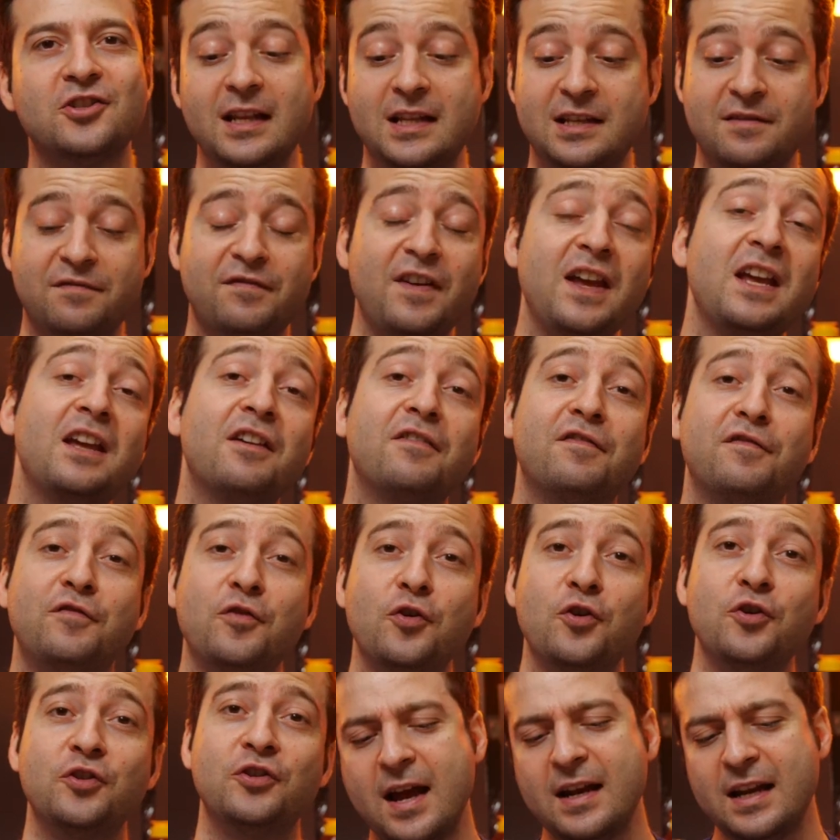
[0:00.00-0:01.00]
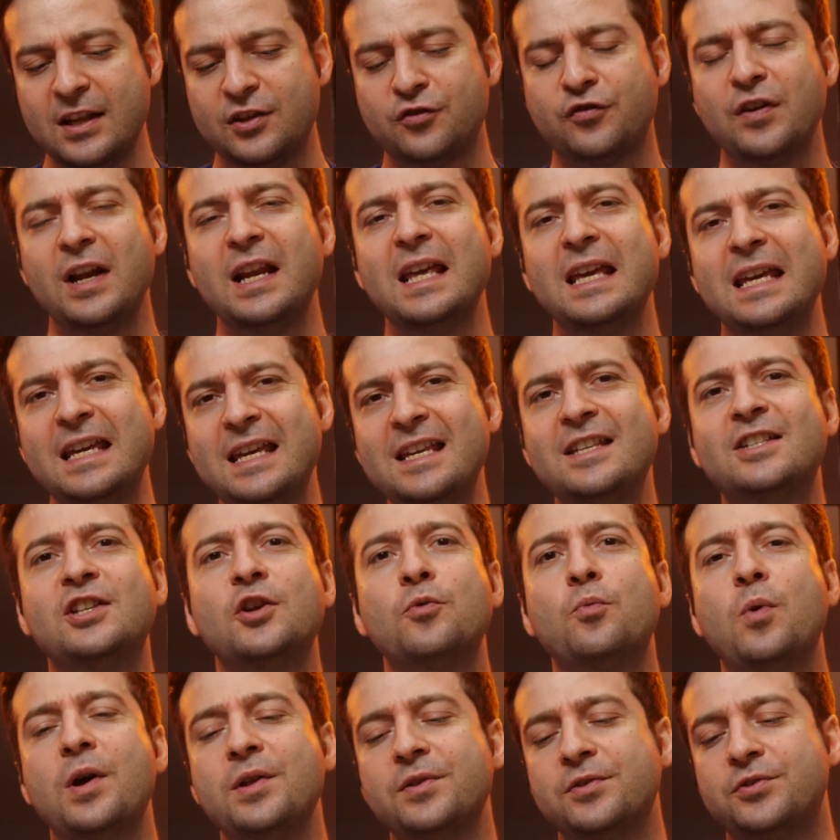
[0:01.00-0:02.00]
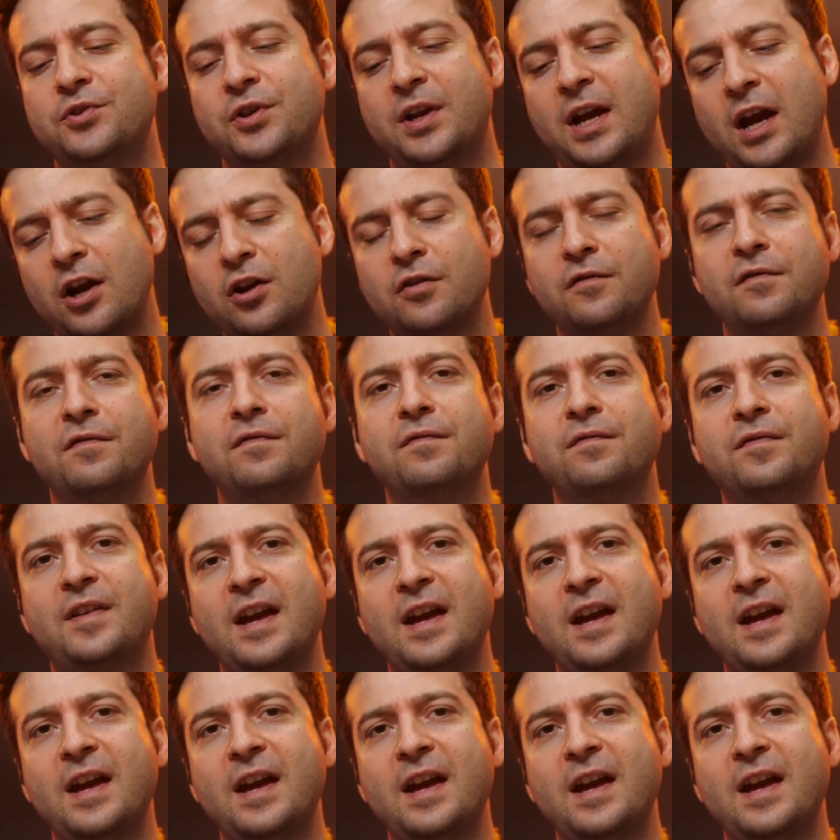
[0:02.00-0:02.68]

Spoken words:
it's finger food and it's really easy once you kind of